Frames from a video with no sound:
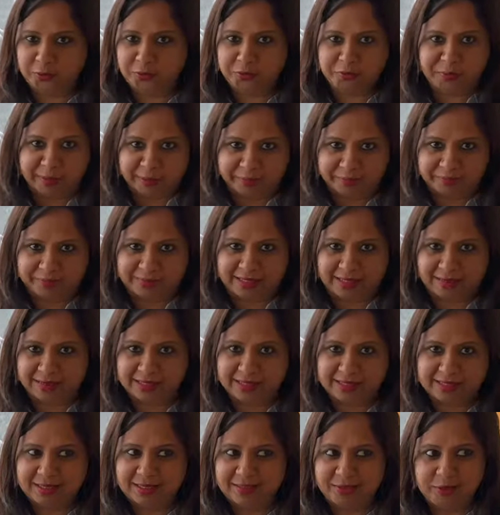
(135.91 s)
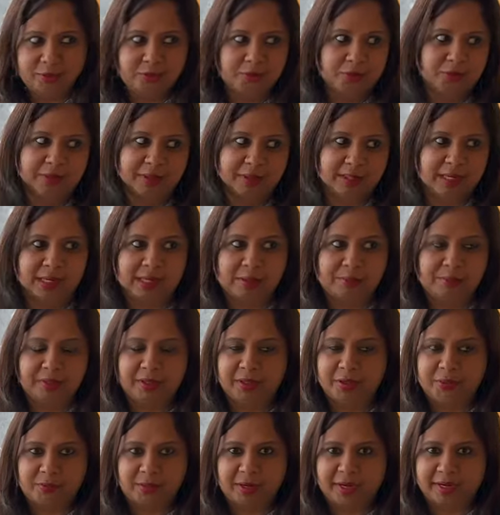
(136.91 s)
to me. They say, you do it, I'll pay
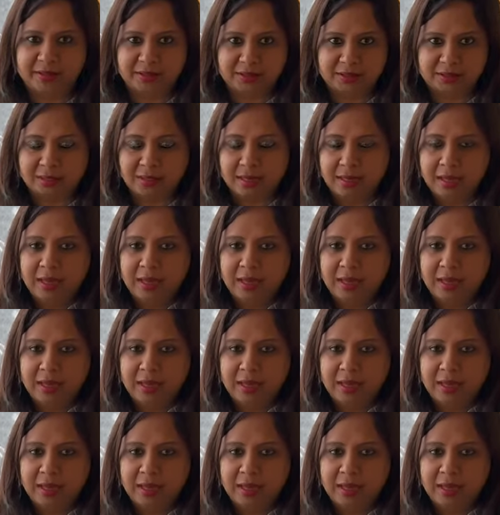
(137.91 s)
you kinds.